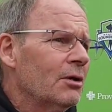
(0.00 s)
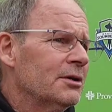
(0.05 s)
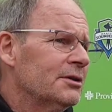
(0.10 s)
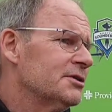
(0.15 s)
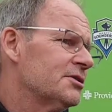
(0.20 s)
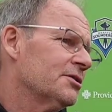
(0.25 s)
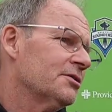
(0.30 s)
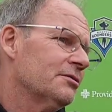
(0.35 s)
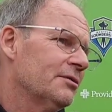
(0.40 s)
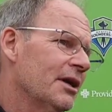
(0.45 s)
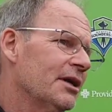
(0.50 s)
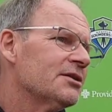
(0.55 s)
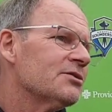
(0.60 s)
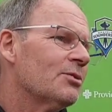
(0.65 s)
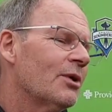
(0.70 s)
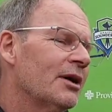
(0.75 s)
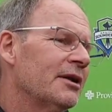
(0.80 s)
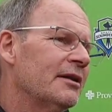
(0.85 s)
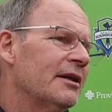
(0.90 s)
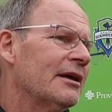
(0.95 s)
And so that's
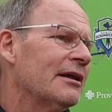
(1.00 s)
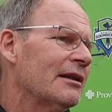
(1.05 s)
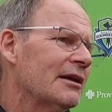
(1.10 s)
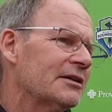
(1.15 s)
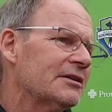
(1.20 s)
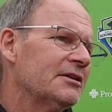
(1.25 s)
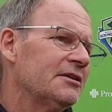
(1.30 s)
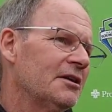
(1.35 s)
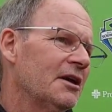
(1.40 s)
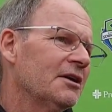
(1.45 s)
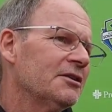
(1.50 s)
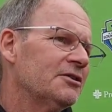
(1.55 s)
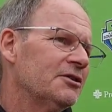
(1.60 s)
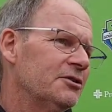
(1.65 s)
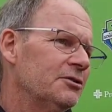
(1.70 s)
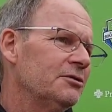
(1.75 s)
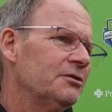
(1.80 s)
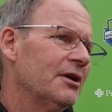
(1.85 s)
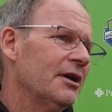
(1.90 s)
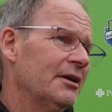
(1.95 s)
why they elected not to
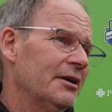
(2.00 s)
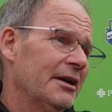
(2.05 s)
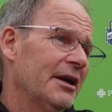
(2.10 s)
do that.